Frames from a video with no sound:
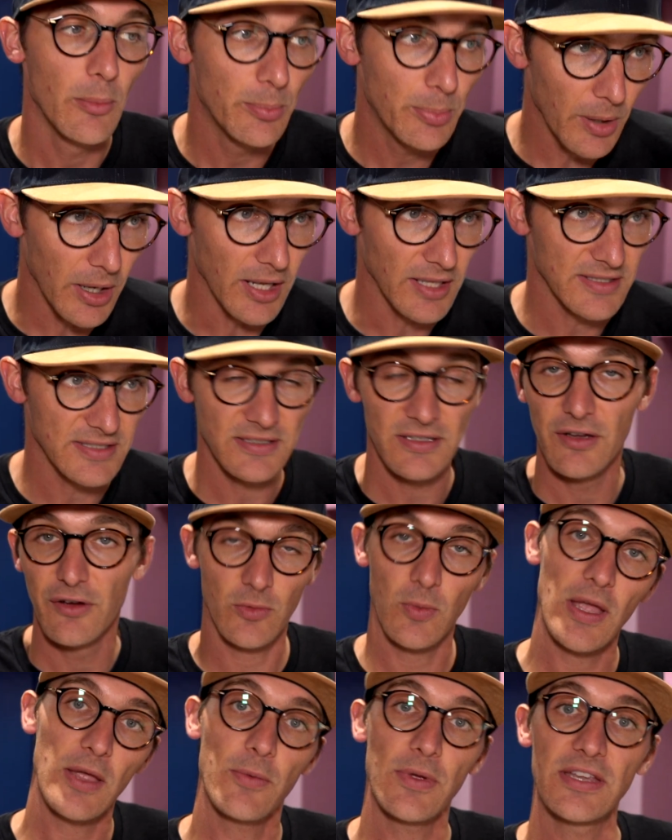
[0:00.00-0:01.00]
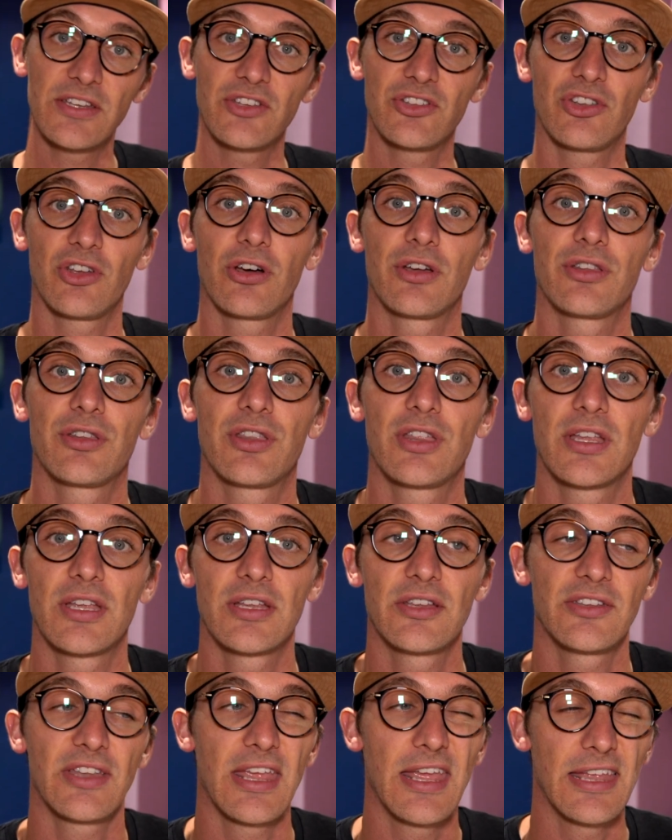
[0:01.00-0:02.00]
But the way we design
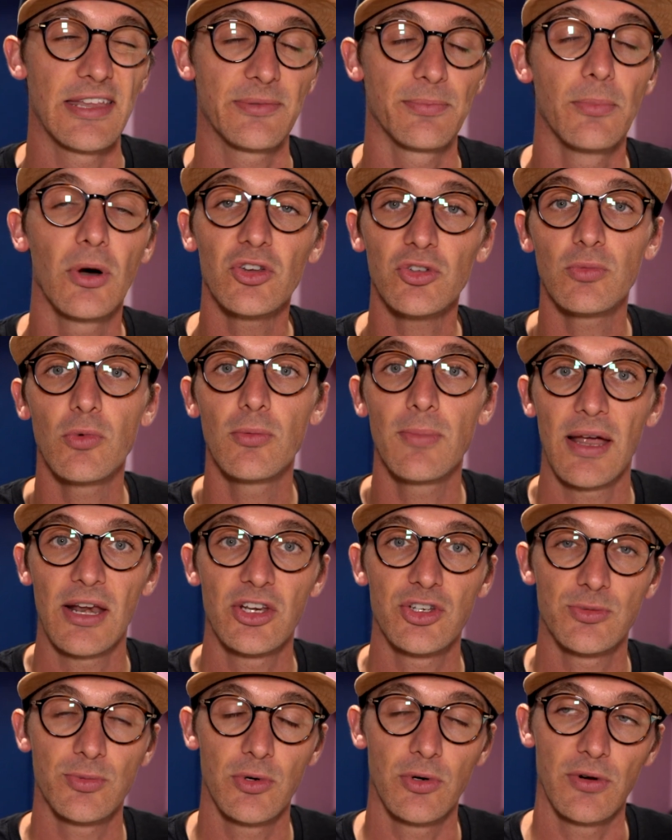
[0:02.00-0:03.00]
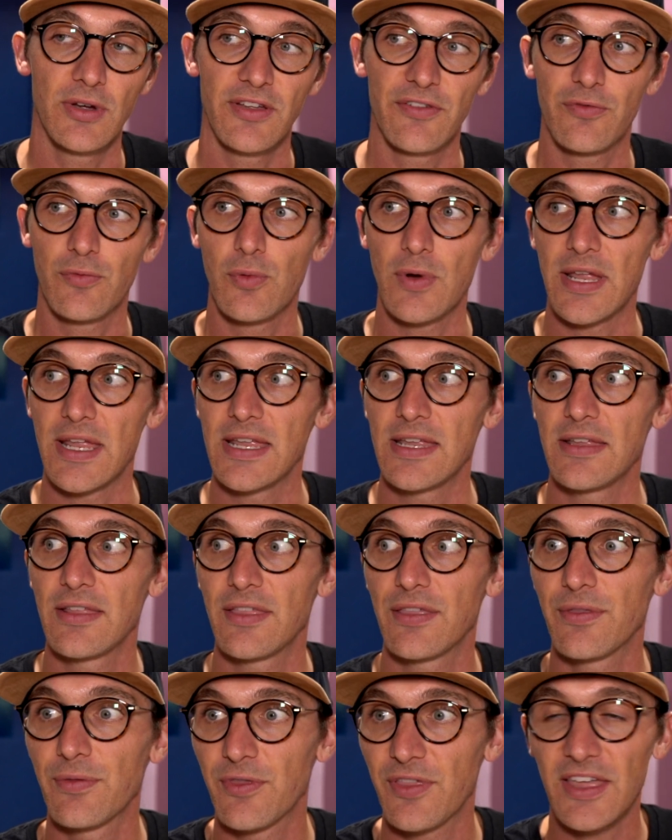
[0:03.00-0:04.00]
things, it's much more manageable if we
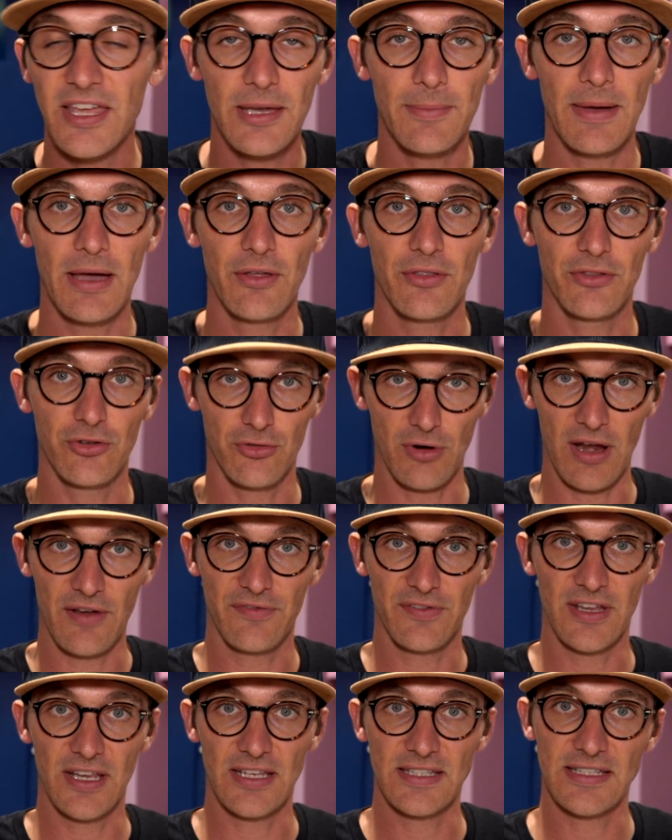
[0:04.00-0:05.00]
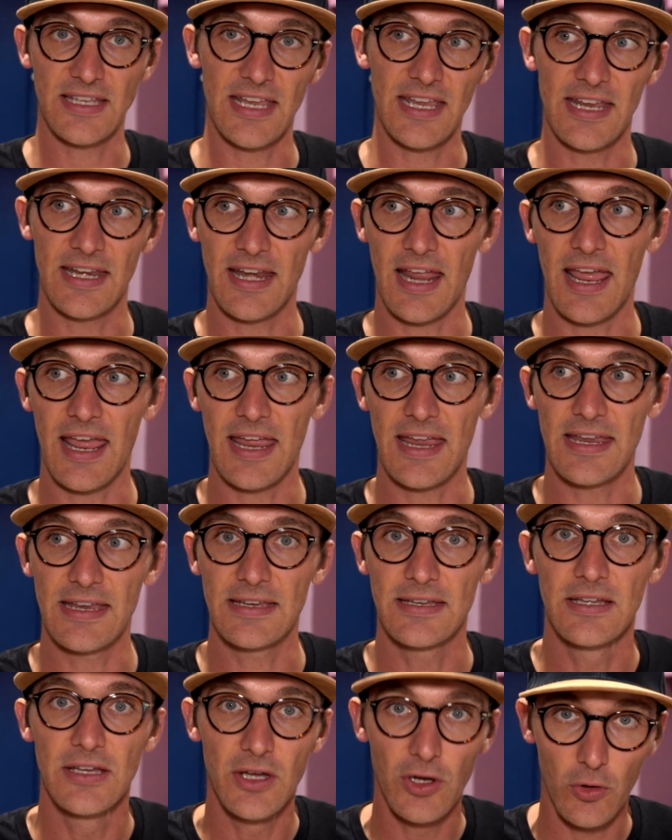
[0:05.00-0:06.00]
think about the graphics in
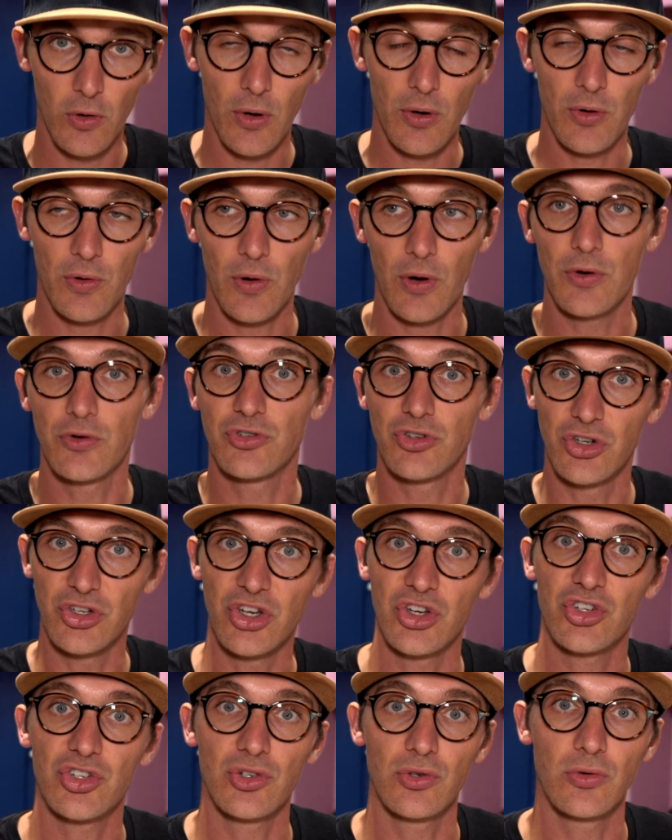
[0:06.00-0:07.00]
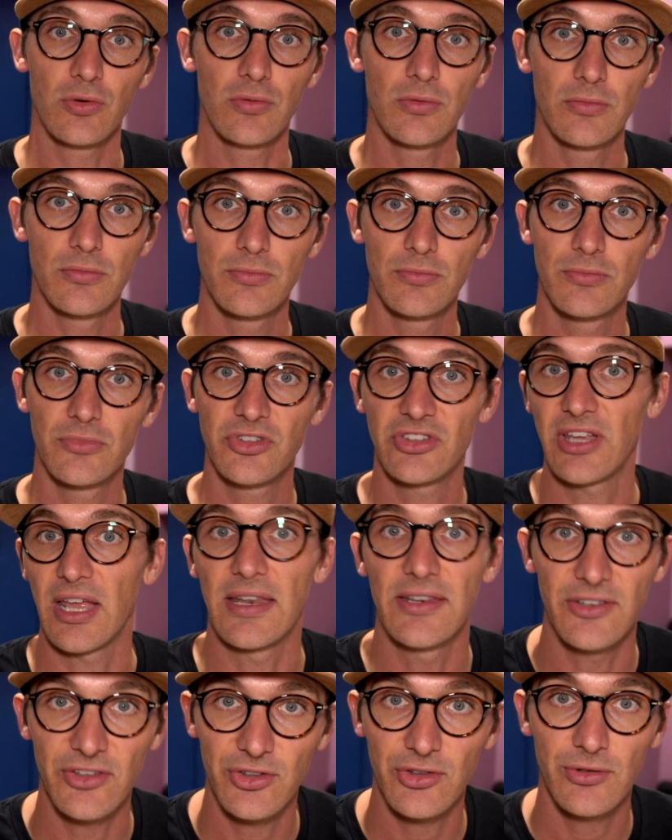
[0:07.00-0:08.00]
a quote unquote traditional
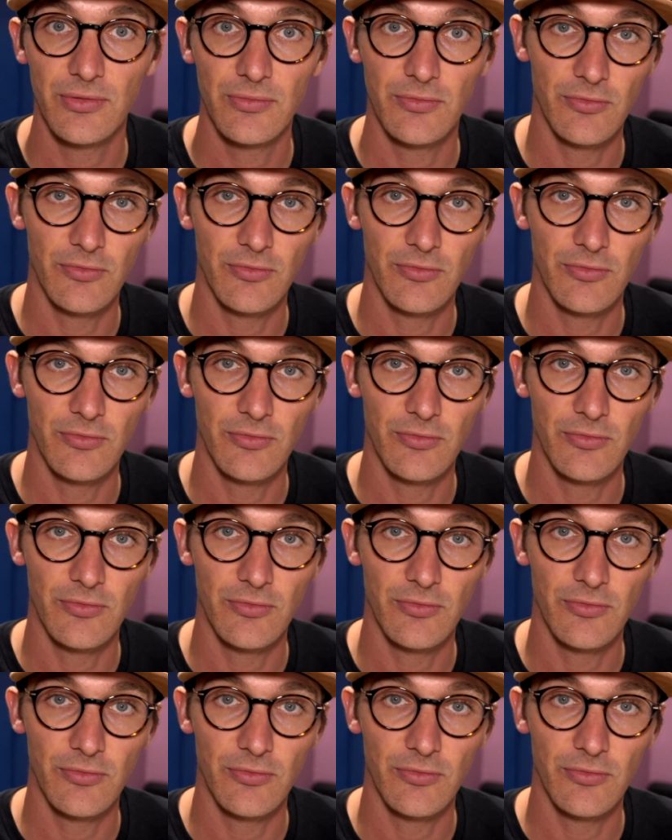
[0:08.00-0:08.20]
sense,